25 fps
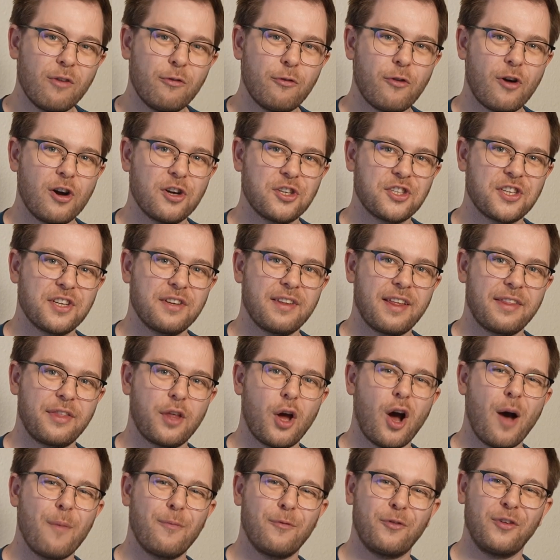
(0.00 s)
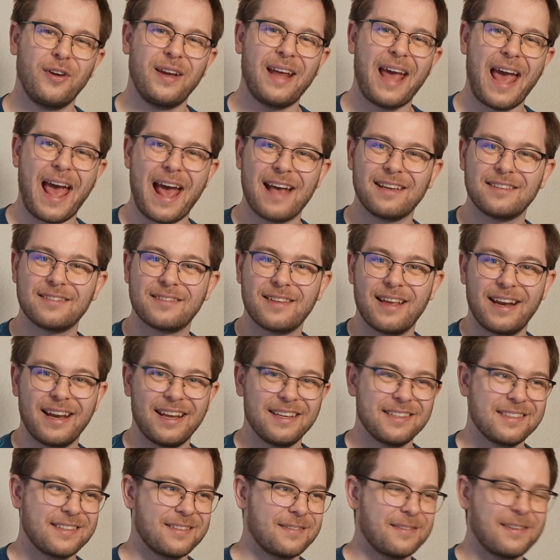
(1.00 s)
function that the Hub 3 has that
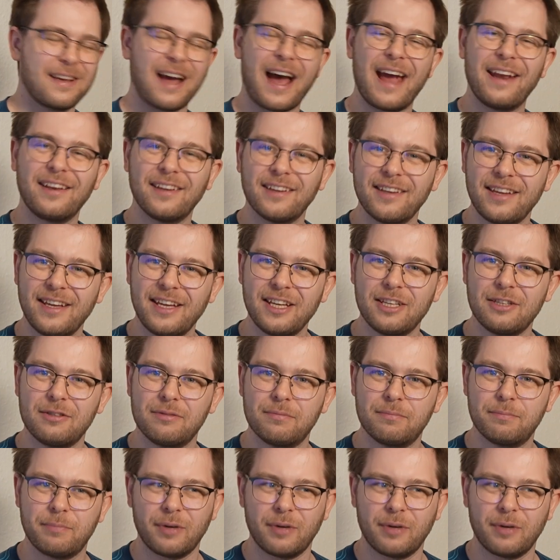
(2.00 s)
is kind of neat,